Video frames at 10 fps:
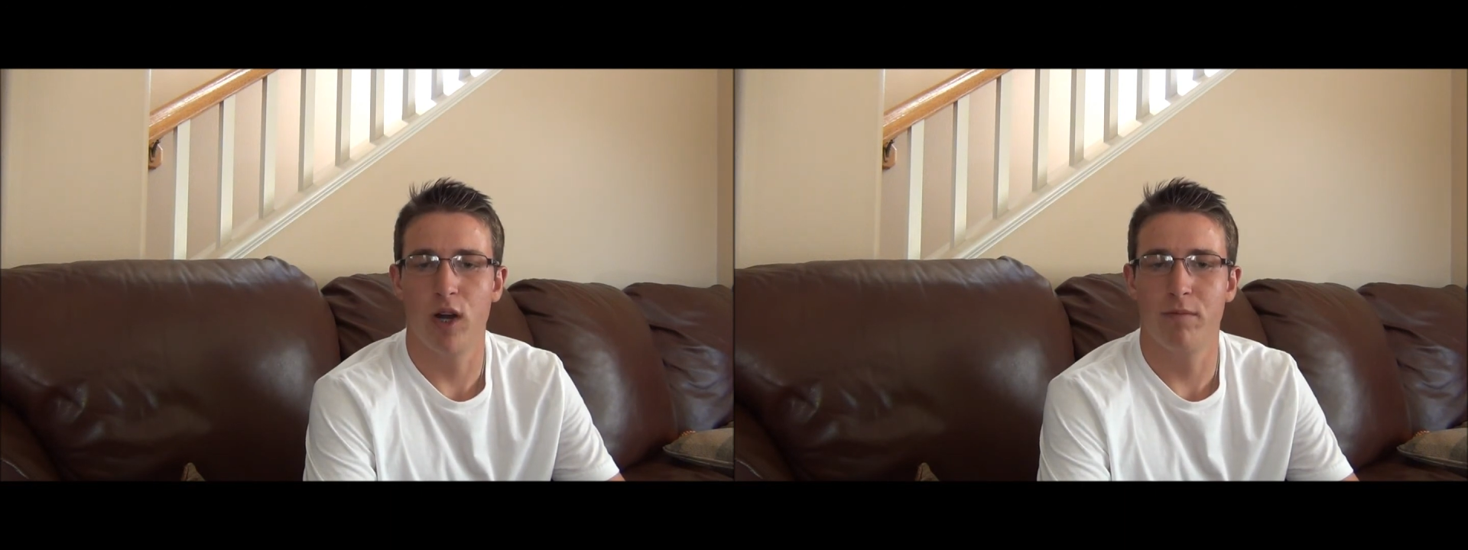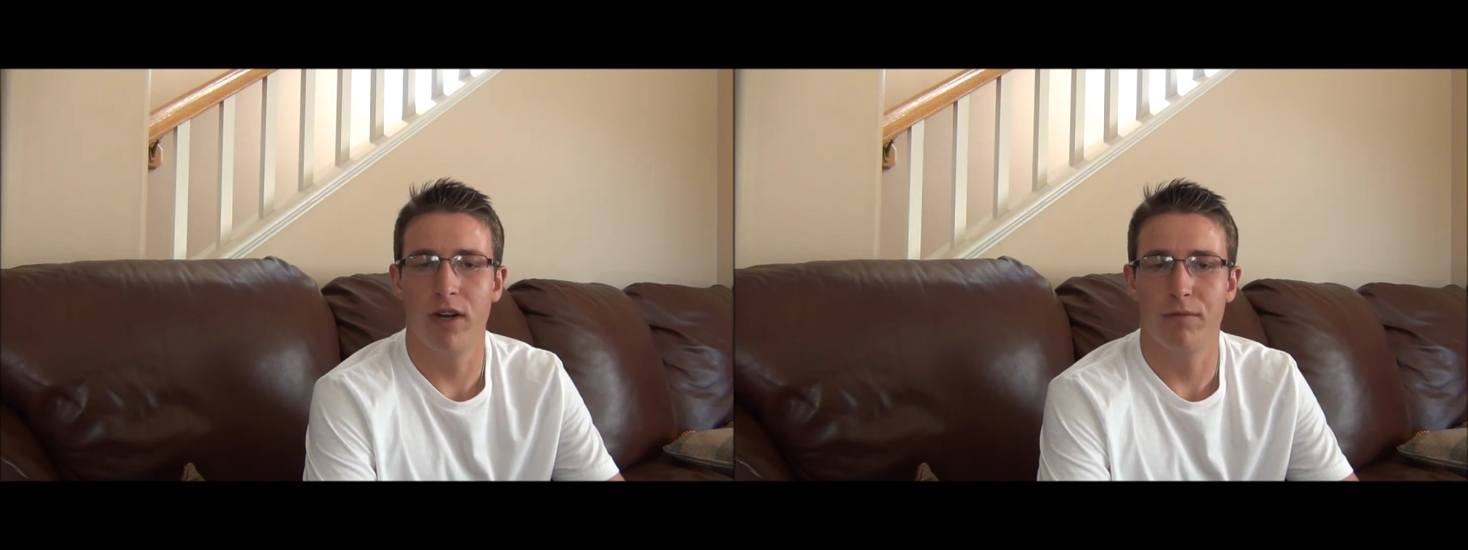
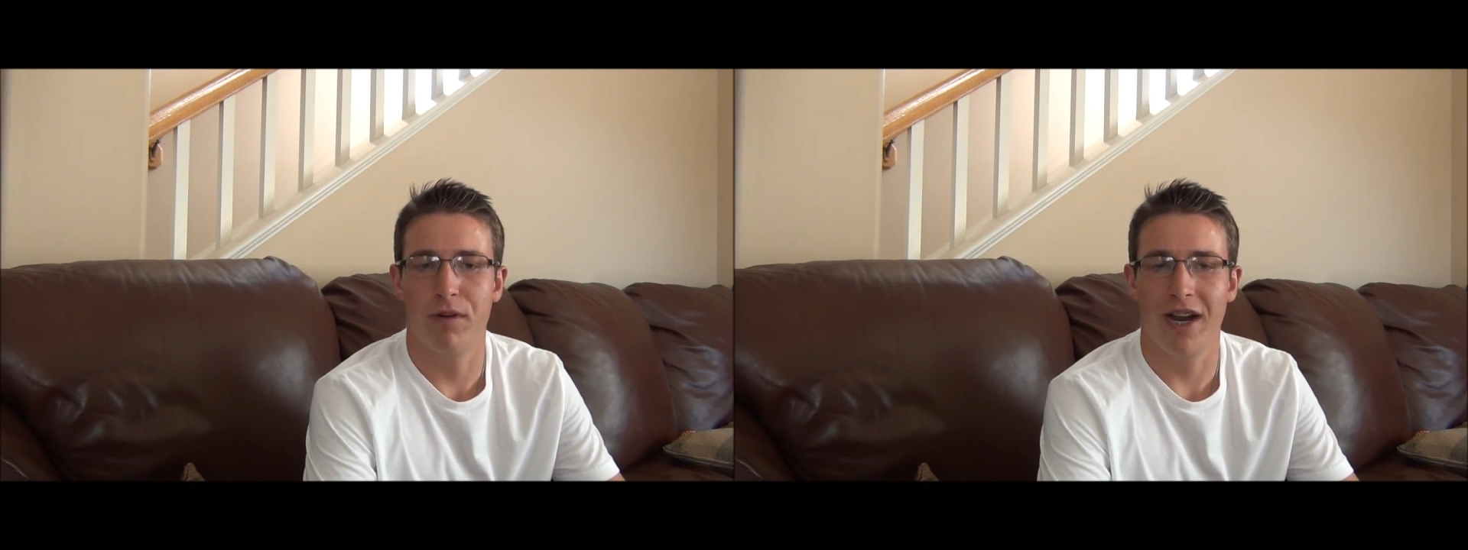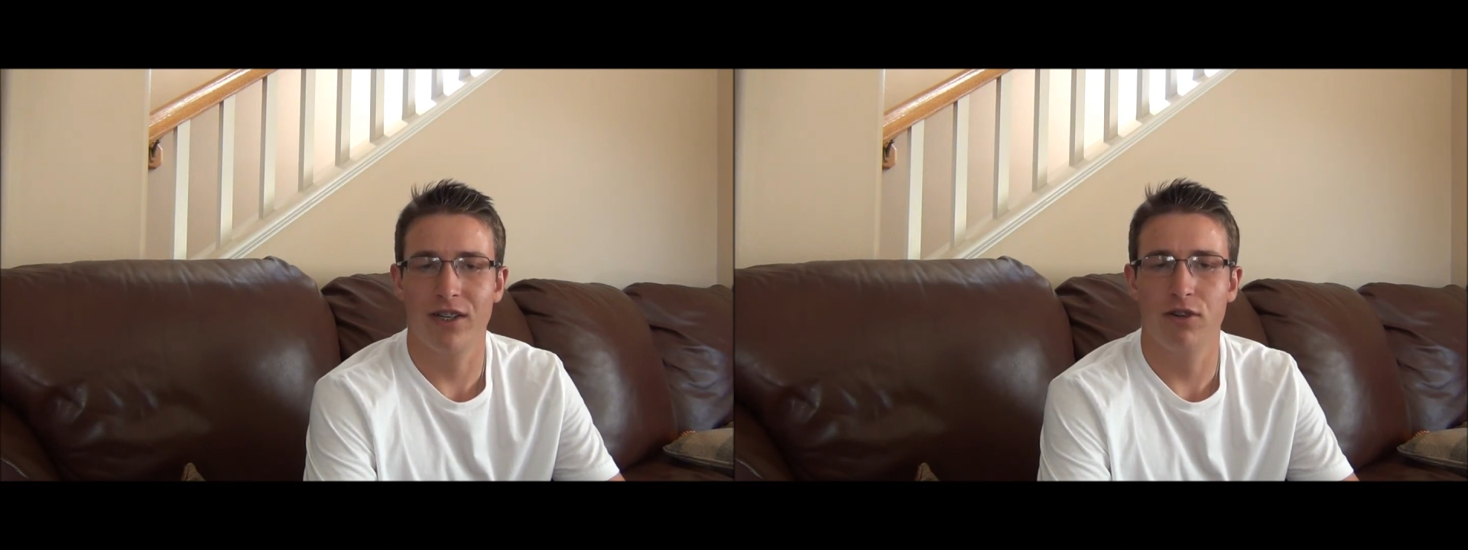about a
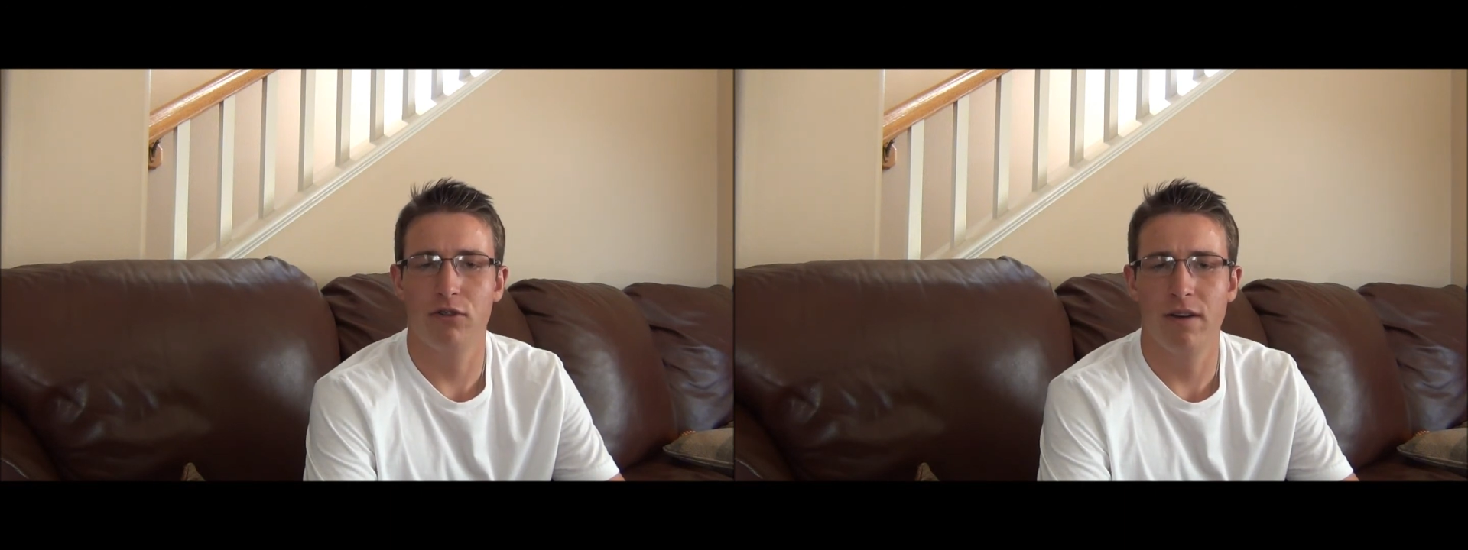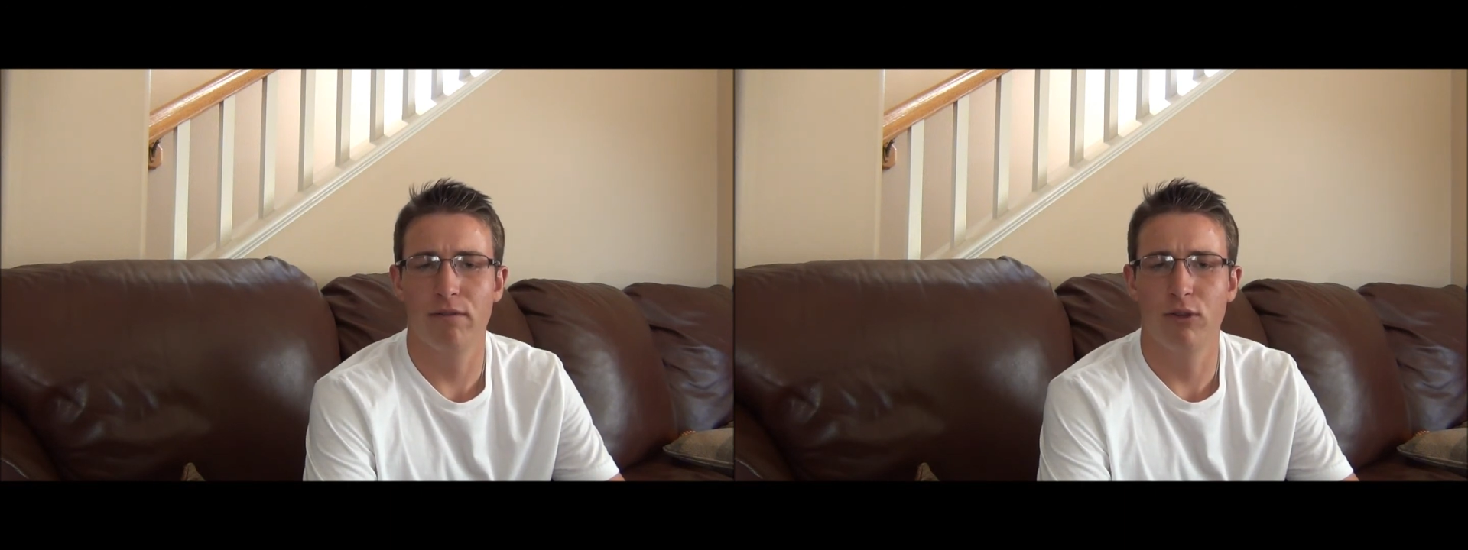practical
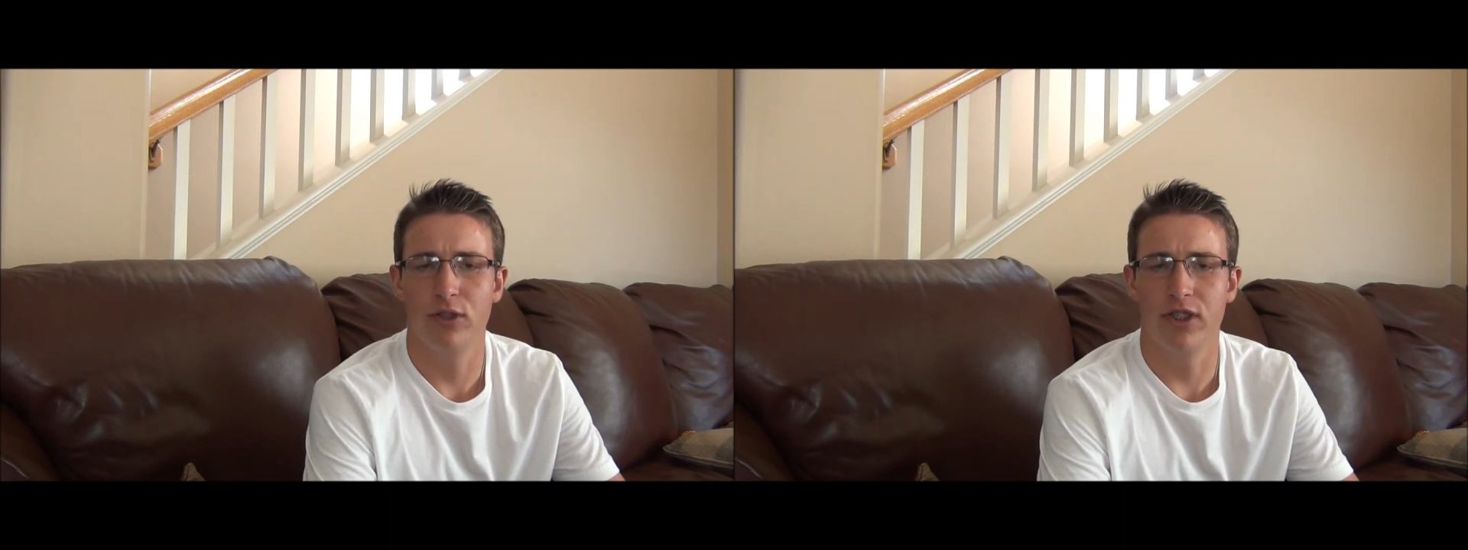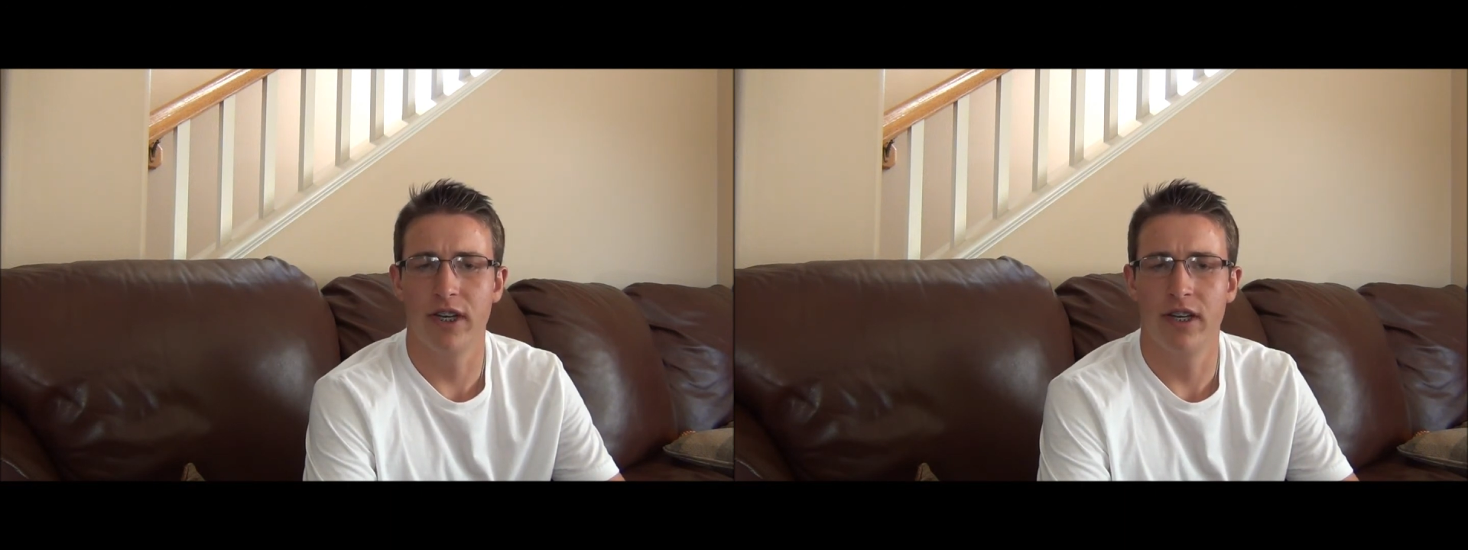
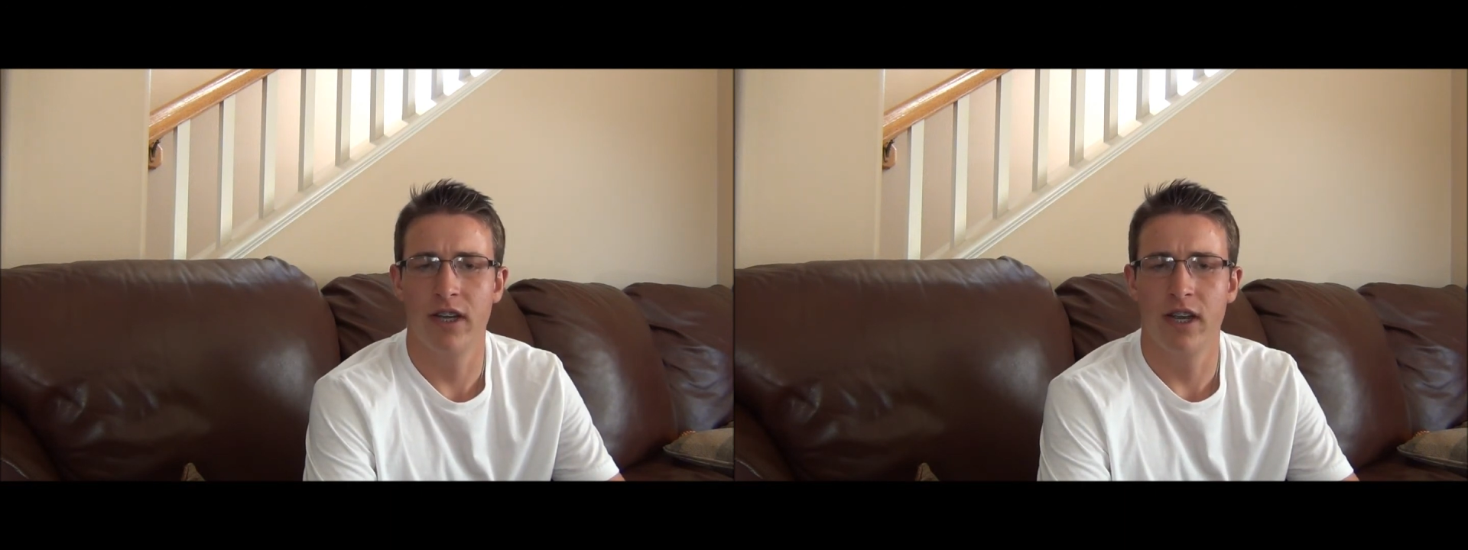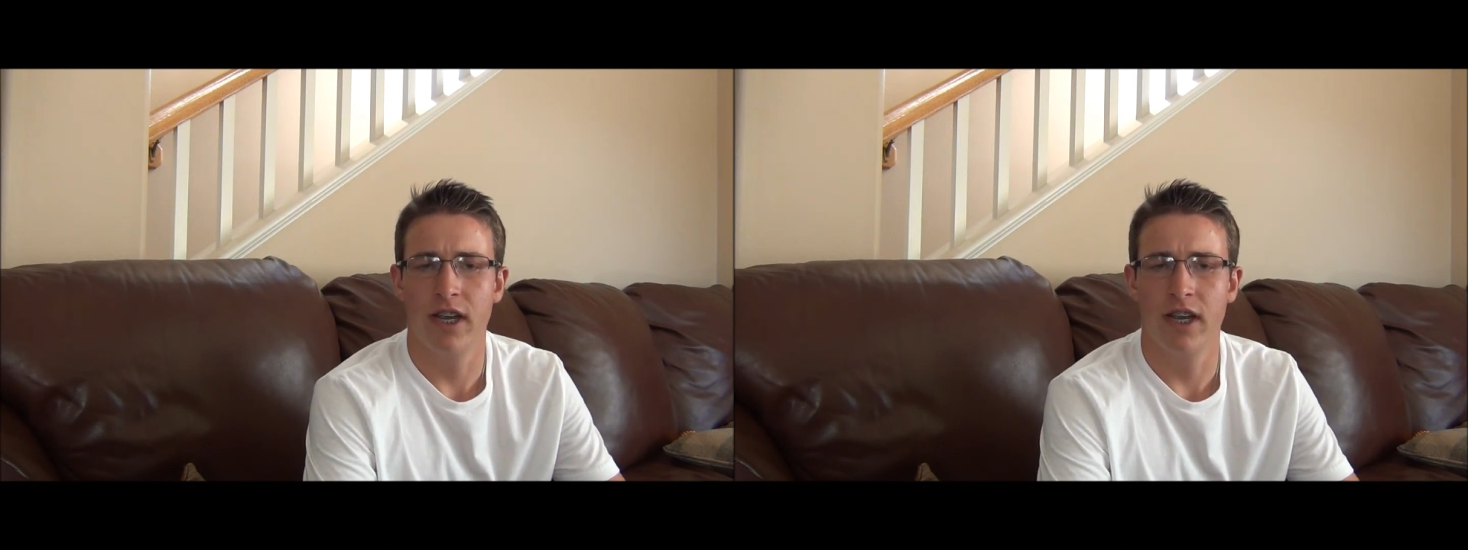revolution